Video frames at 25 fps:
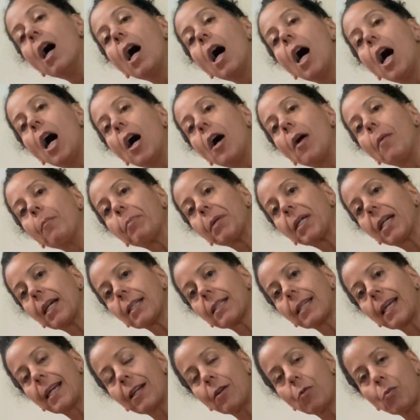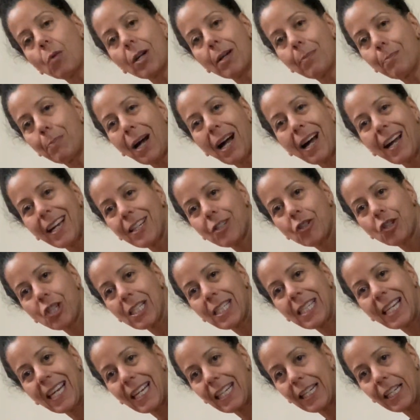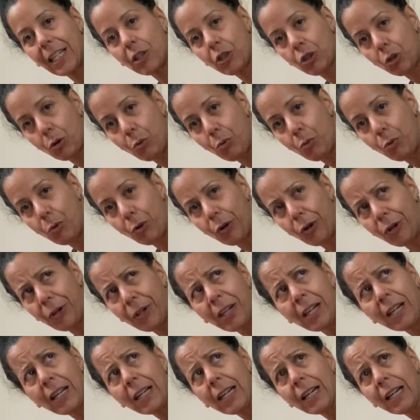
because I didn't want to buy just any tool